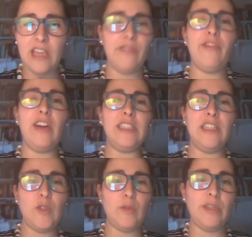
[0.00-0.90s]
you find a
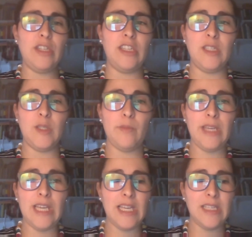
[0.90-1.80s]
new species,
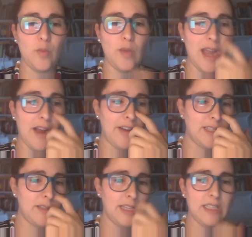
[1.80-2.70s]
because we are
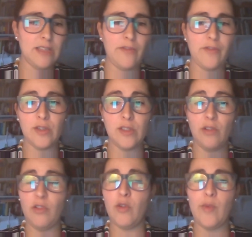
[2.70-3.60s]
isolated for so
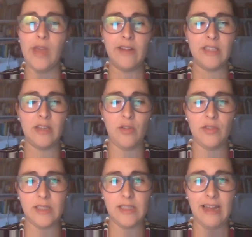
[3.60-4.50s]
long. We are the
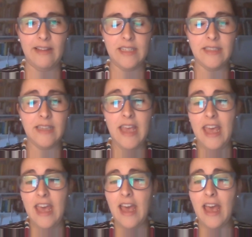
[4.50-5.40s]
oldest island.
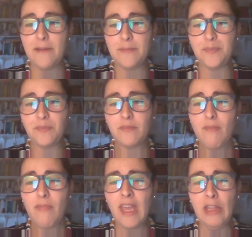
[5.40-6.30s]
And
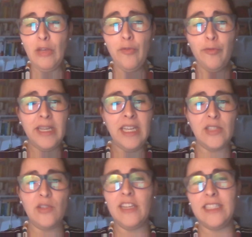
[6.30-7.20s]
you've been
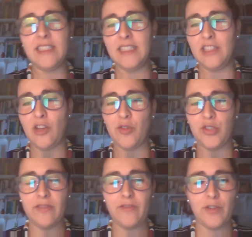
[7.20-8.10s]
isolated in the
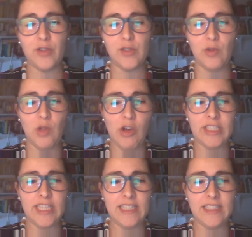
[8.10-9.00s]
ocean for so
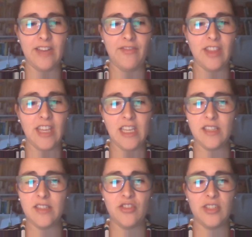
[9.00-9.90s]
long that everything
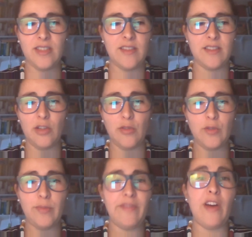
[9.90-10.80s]
is just known
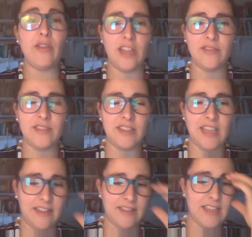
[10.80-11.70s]
to be found out yet.